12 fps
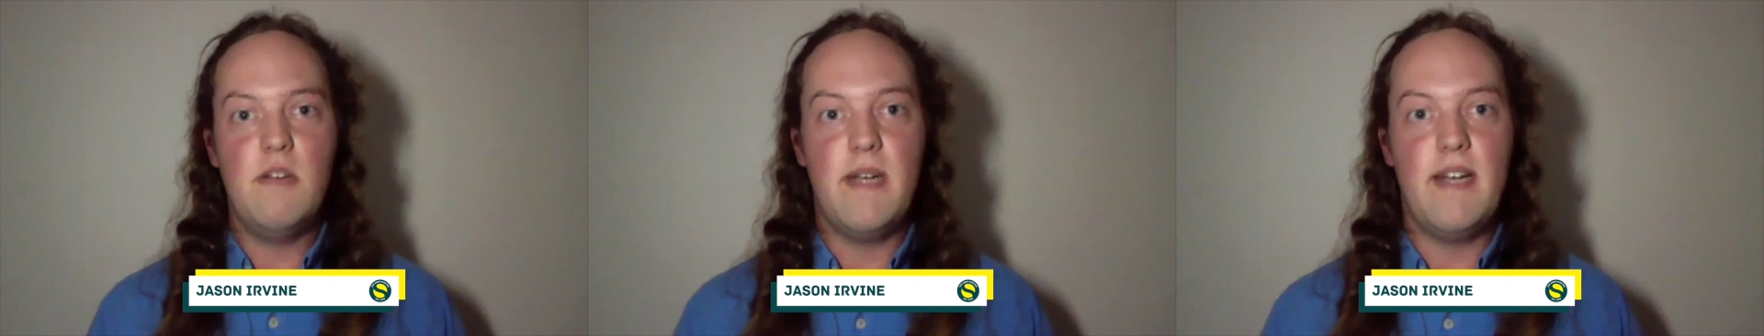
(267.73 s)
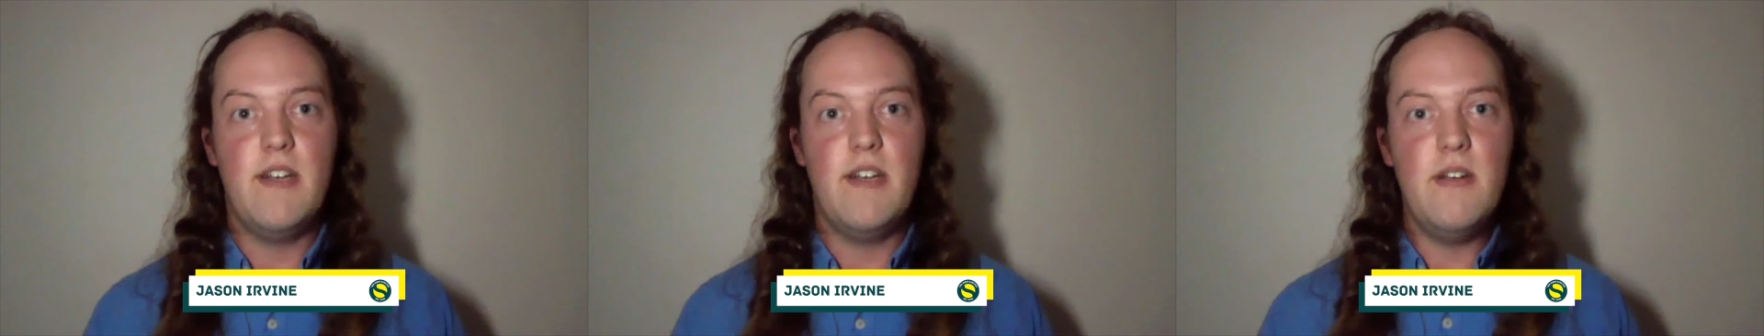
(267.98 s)

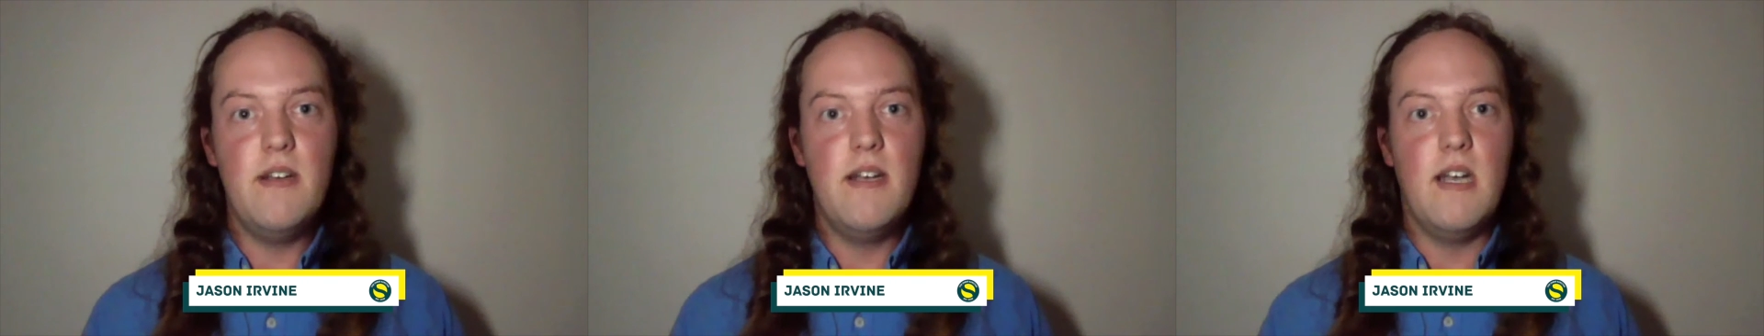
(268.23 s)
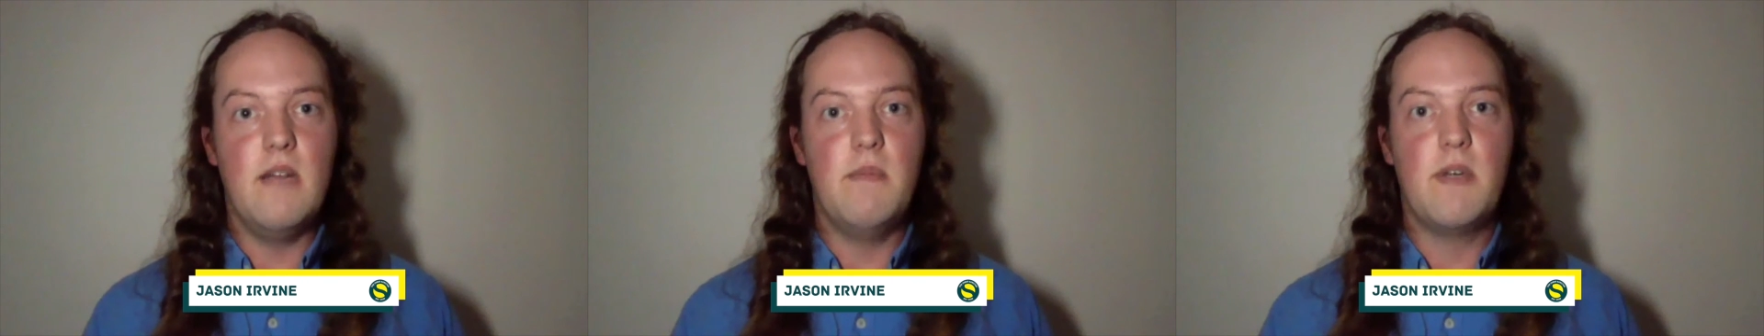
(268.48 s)
Hibino
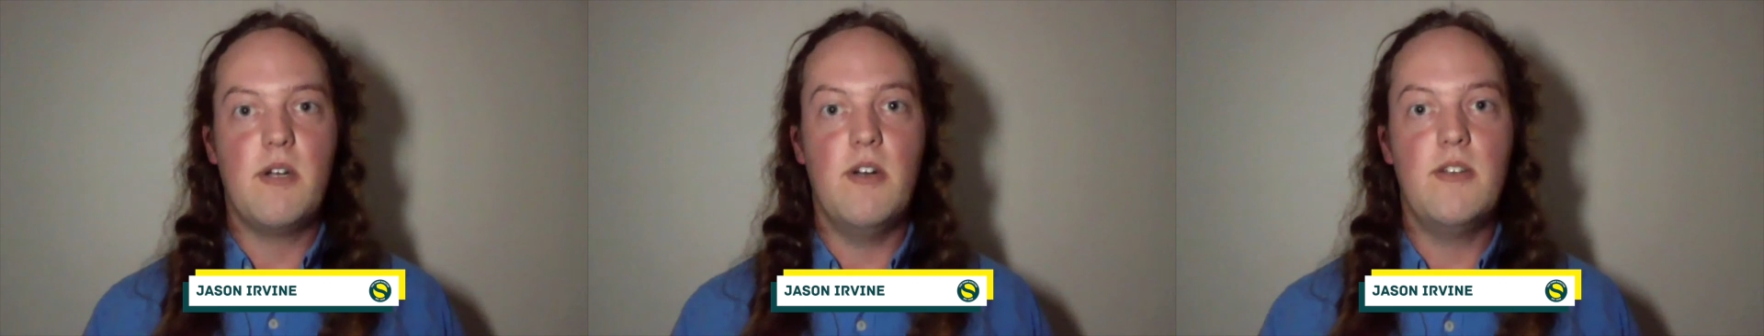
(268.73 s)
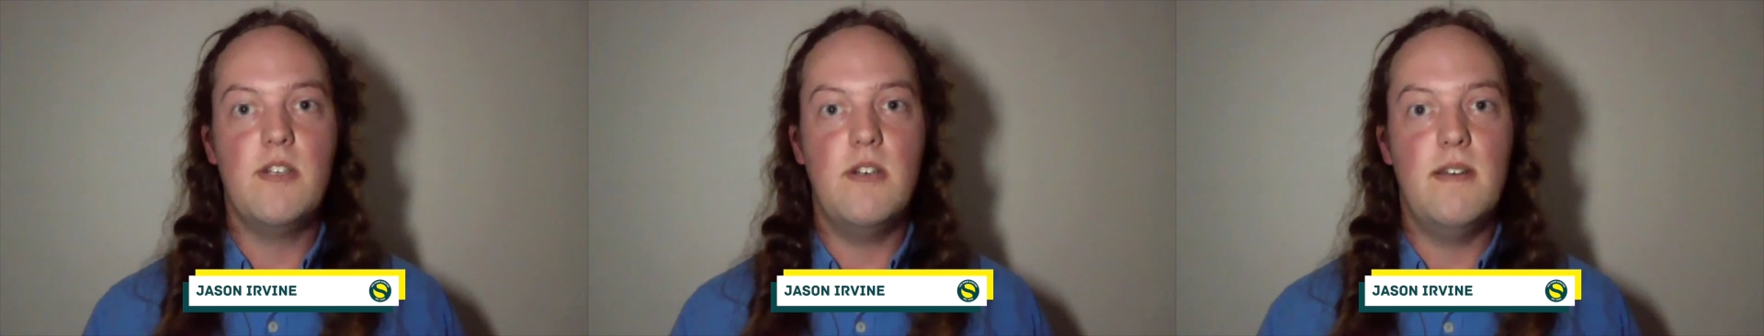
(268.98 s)
and
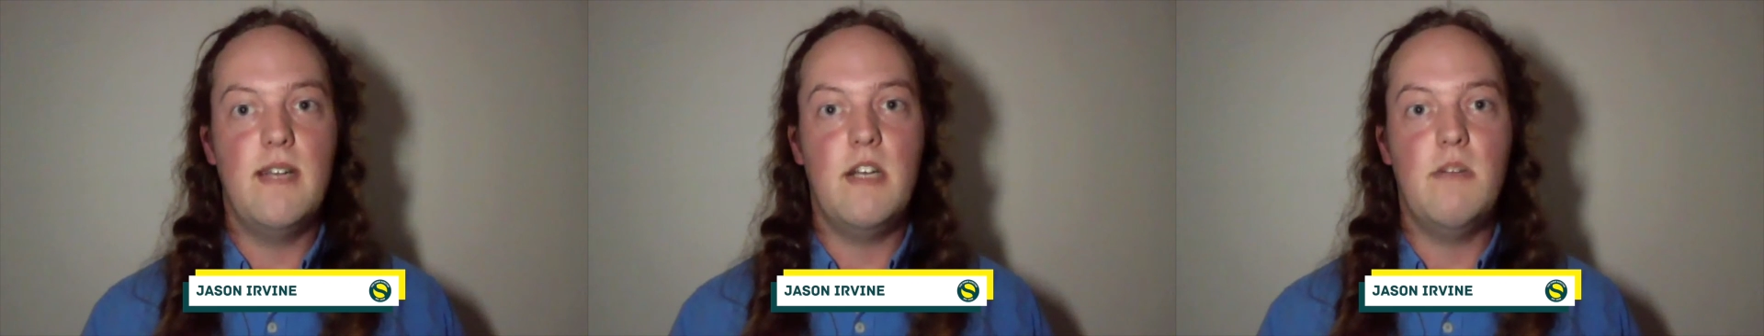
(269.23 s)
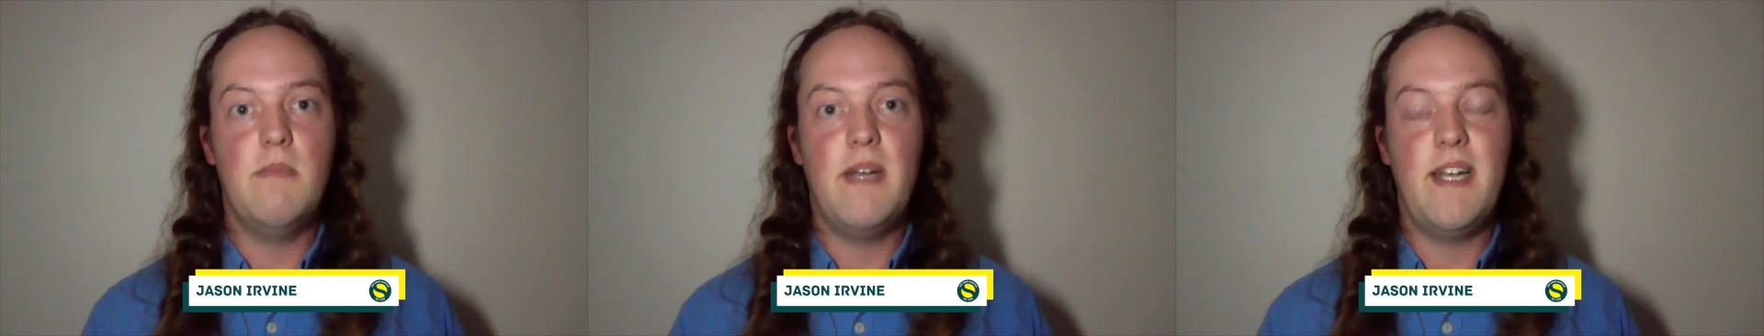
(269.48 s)
Makoto
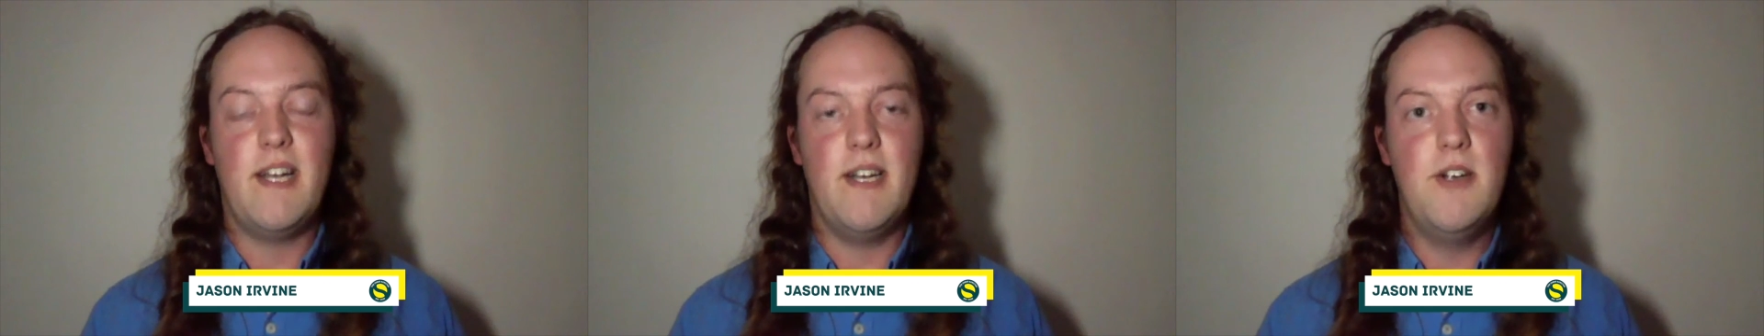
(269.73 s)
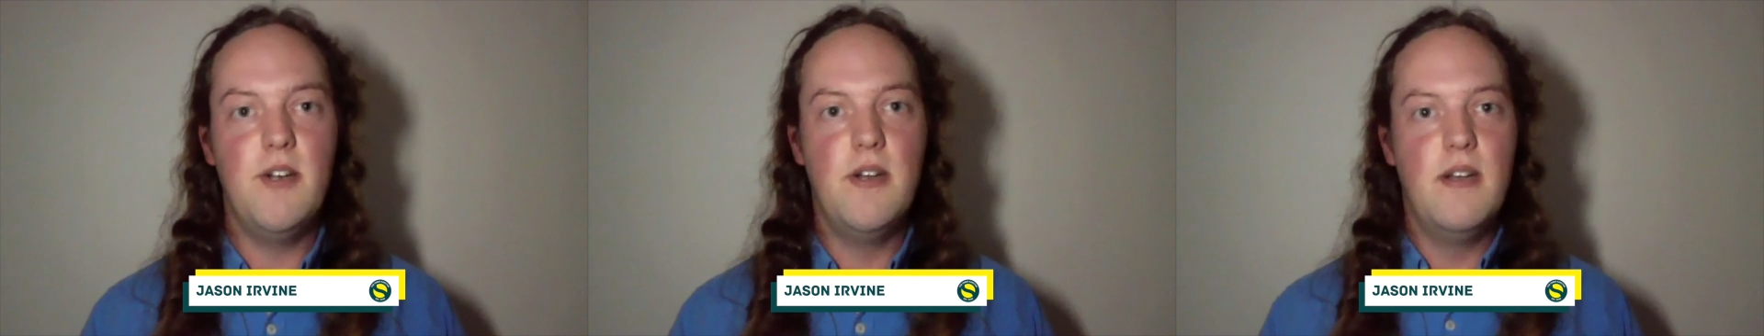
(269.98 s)
Ninomiya